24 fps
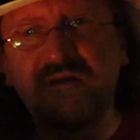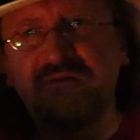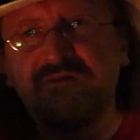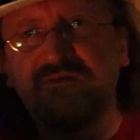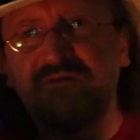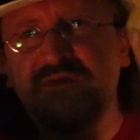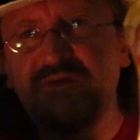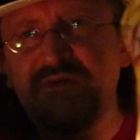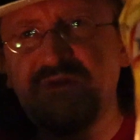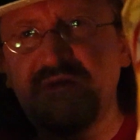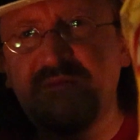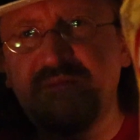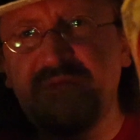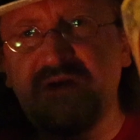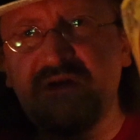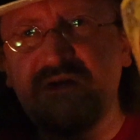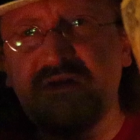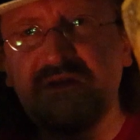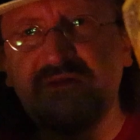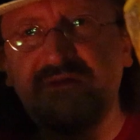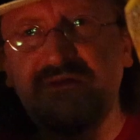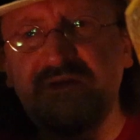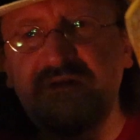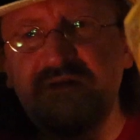for the
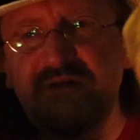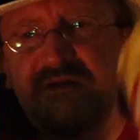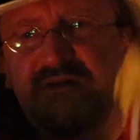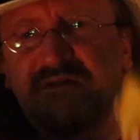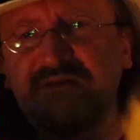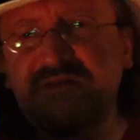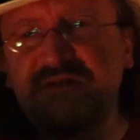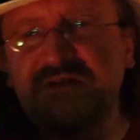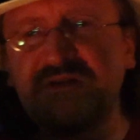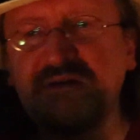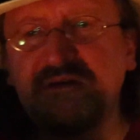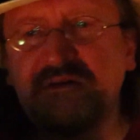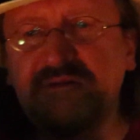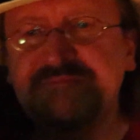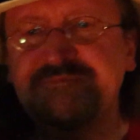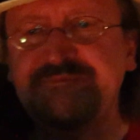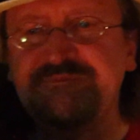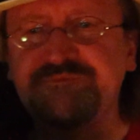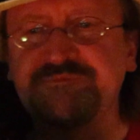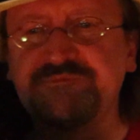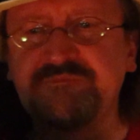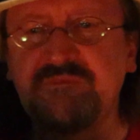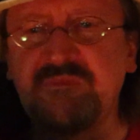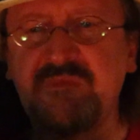American Lay's,
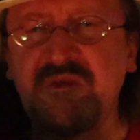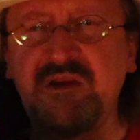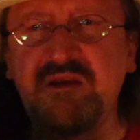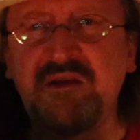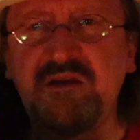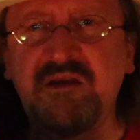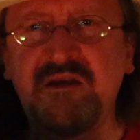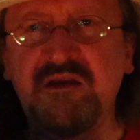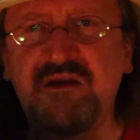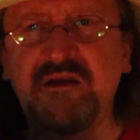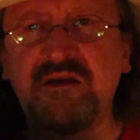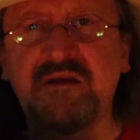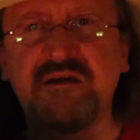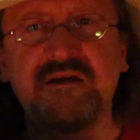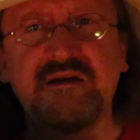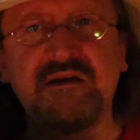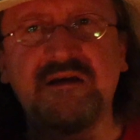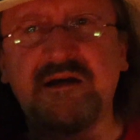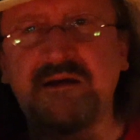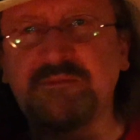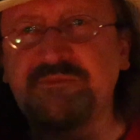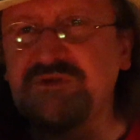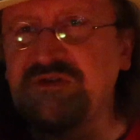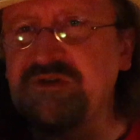
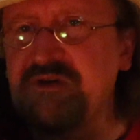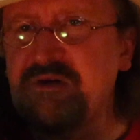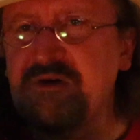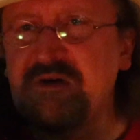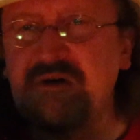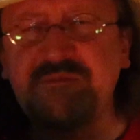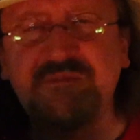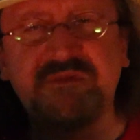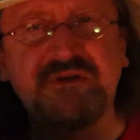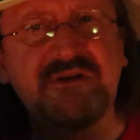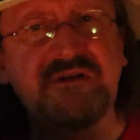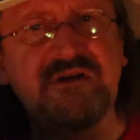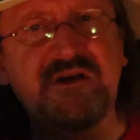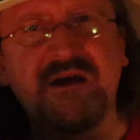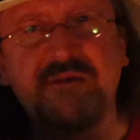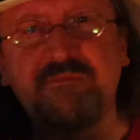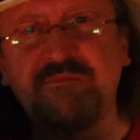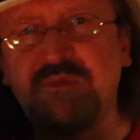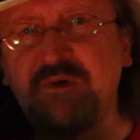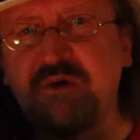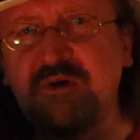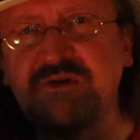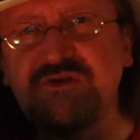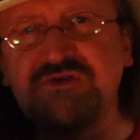I'm sorry, but I'm
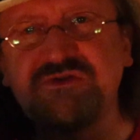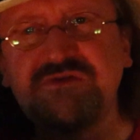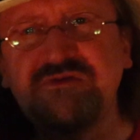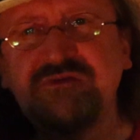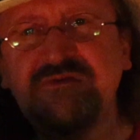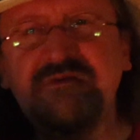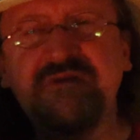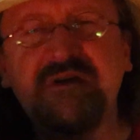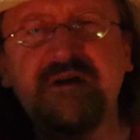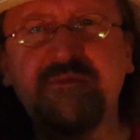partial.